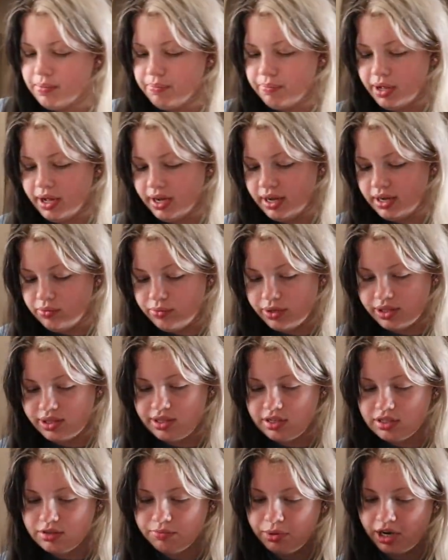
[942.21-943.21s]
But with
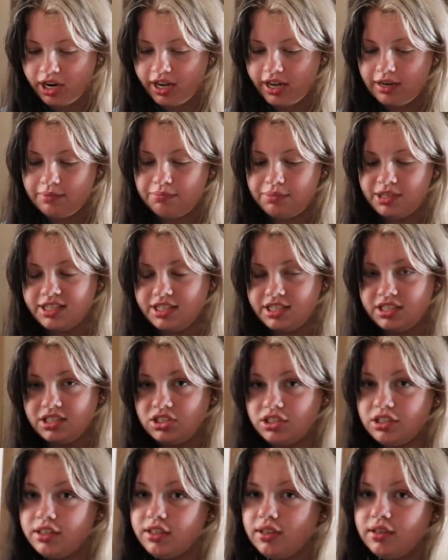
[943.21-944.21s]
this brand,
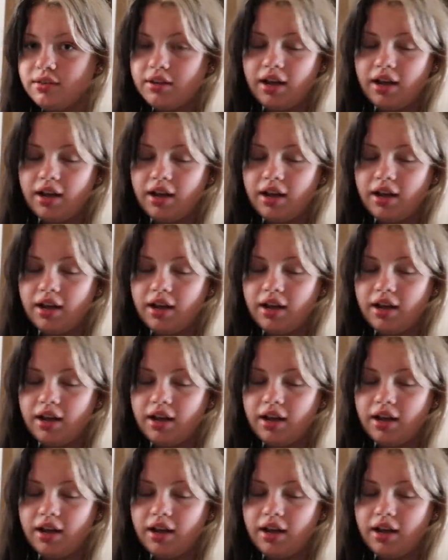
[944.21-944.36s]
BDG,